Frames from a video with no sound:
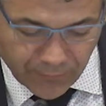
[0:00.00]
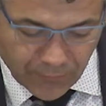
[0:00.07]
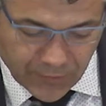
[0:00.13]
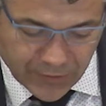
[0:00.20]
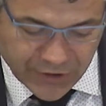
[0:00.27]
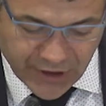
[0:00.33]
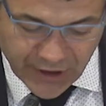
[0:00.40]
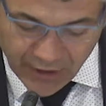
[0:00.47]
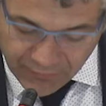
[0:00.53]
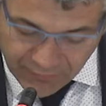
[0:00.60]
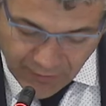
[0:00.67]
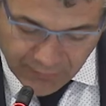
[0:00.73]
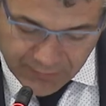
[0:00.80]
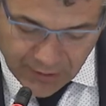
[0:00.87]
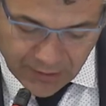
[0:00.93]
for
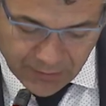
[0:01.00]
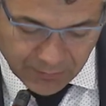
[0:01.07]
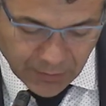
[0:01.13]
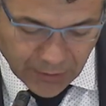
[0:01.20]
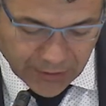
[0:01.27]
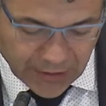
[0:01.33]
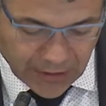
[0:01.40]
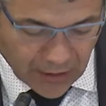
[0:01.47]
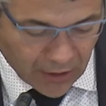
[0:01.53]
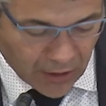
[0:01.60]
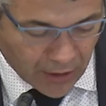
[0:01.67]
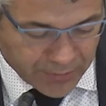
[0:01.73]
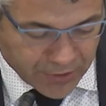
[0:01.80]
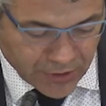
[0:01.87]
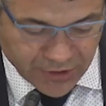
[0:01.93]
xenophobic political
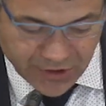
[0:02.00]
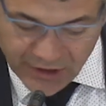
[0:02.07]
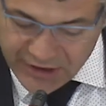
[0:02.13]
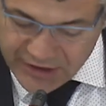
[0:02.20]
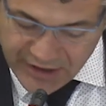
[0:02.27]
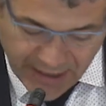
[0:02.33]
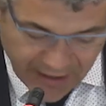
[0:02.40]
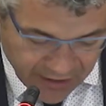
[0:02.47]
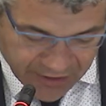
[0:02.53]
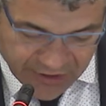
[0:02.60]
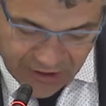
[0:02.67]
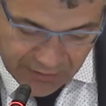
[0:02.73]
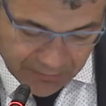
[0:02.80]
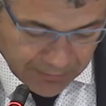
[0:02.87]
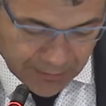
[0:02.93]
options is
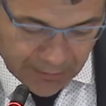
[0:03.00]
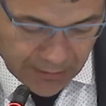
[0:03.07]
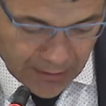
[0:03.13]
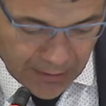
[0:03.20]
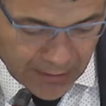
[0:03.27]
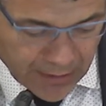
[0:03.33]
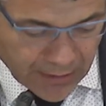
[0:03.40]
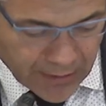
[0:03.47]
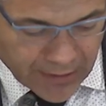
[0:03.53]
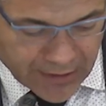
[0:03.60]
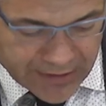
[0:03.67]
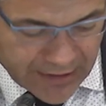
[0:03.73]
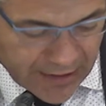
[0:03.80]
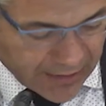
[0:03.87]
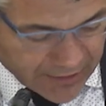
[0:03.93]
negligible,
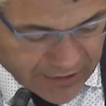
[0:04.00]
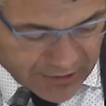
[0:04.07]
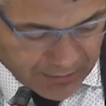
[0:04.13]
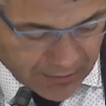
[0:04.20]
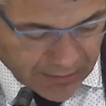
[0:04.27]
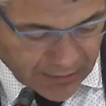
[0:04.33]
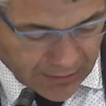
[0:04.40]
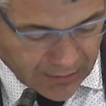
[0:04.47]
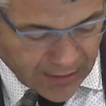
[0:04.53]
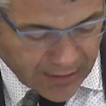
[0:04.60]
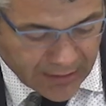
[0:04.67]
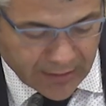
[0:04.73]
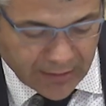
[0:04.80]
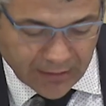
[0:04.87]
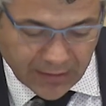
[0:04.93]

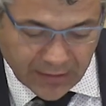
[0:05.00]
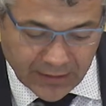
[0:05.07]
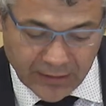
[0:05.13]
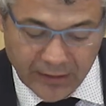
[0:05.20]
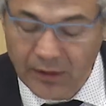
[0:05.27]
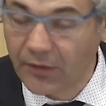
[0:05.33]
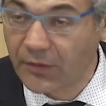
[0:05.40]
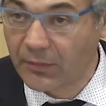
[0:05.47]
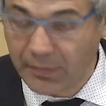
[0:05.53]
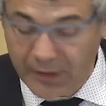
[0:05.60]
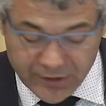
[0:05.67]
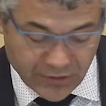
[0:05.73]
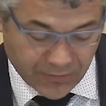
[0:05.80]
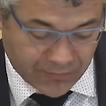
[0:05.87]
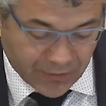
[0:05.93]
unlike other
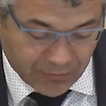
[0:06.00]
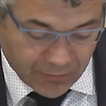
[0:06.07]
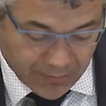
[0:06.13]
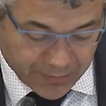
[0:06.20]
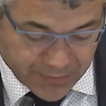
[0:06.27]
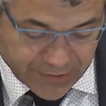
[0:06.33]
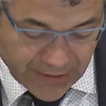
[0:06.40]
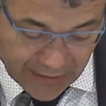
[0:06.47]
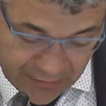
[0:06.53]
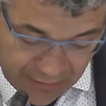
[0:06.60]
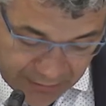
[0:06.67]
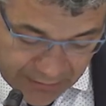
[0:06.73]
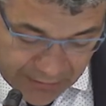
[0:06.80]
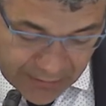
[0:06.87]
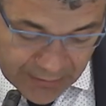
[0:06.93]
parts of Europe,
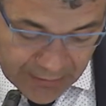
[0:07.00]
sadly.